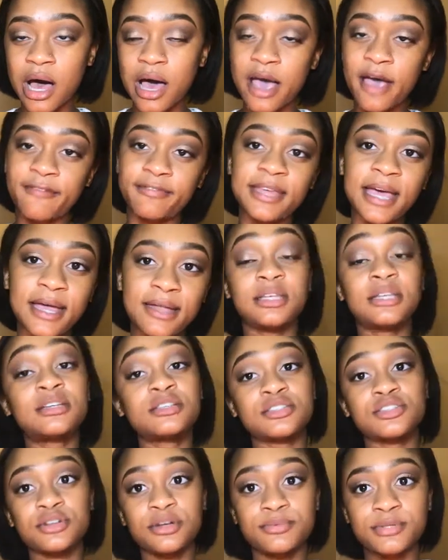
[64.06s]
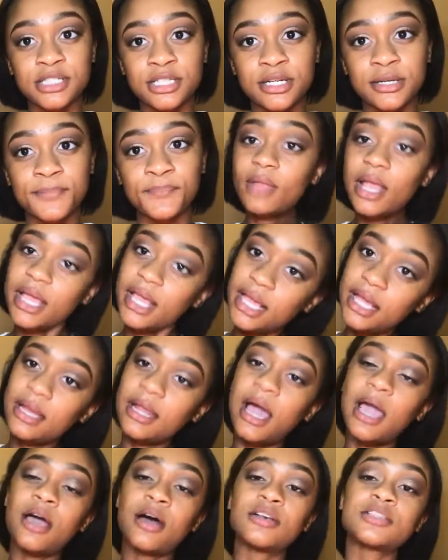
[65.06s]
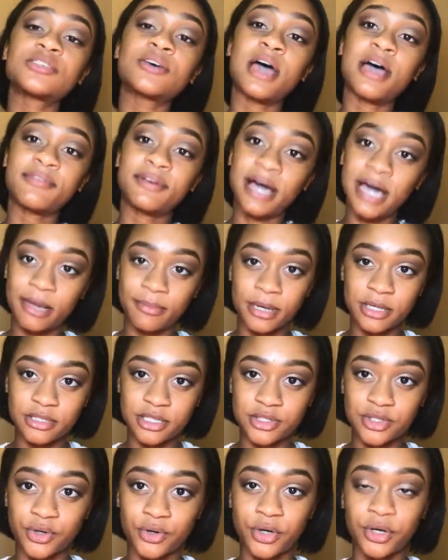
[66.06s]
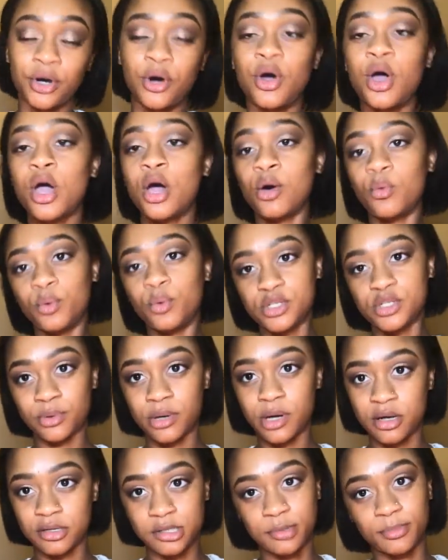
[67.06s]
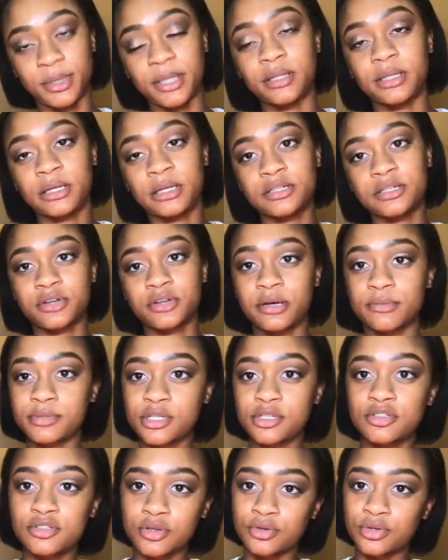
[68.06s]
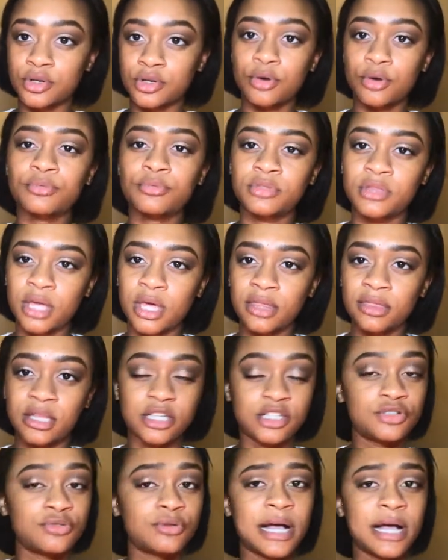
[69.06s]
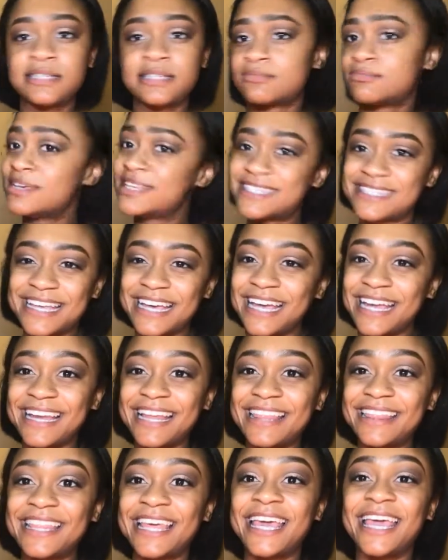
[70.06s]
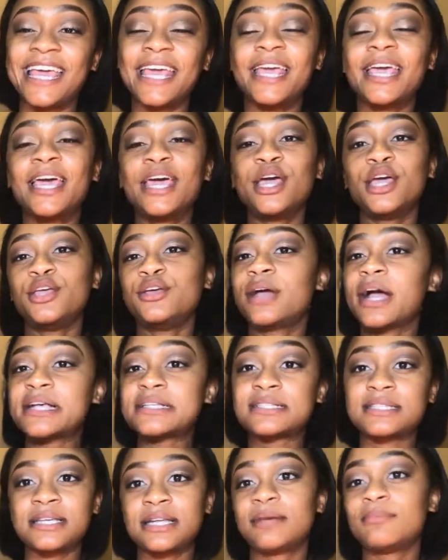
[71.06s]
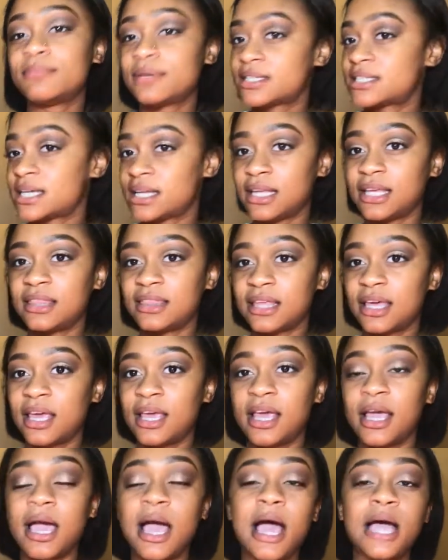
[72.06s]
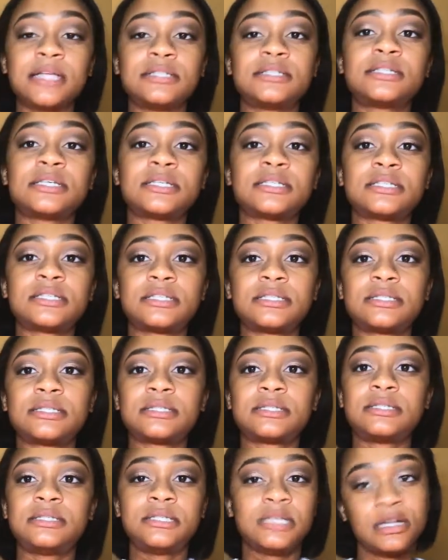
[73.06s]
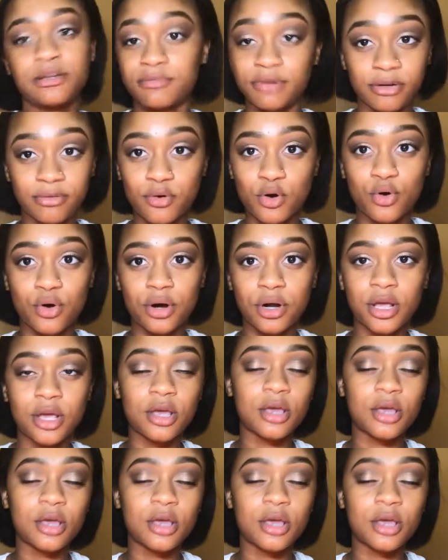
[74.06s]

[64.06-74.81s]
I'll have that in the description. And I also have an eyebrow tutorial, which will also be in the description. So don't think that you guys missed anything. You guys didn't miss anything. I just didn't re-record it.